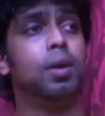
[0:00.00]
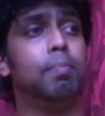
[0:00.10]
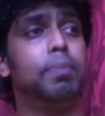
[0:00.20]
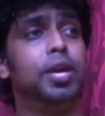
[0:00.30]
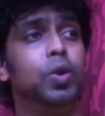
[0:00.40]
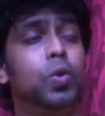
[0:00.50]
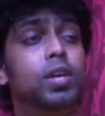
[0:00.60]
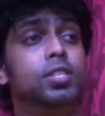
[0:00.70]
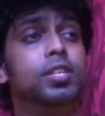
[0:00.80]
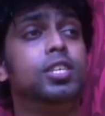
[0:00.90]
B O
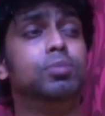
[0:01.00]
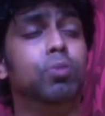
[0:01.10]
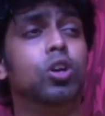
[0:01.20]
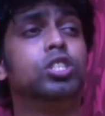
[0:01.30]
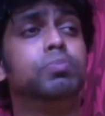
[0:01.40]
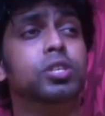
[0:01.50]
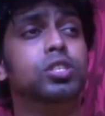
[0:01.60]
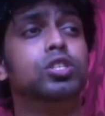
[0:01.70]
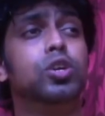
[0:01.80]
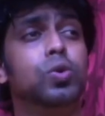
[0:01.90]
S C H, Bosch means
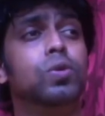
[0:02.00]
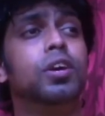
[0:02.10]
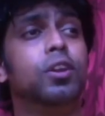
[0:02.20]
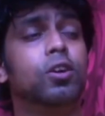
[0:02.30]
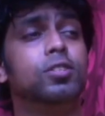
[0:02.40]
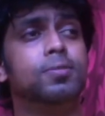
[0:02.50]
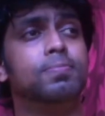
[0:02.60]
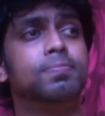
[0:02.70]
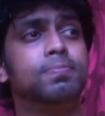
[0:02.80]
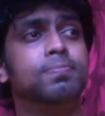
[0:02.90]
cool and awesome.
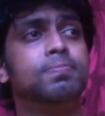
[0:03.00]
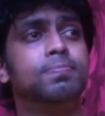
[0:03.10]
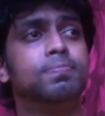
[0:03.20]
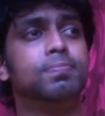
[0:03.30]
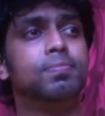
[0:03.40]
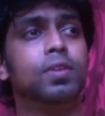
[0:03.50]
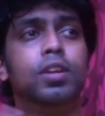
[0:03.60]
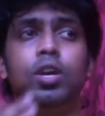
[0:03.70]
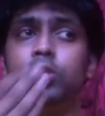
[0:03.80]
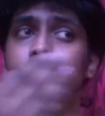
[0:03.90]

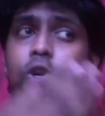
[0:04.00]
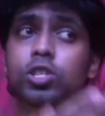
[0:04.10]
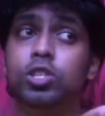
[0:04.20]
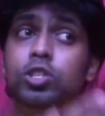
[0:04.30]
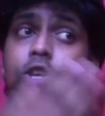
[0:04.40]
Now the choice is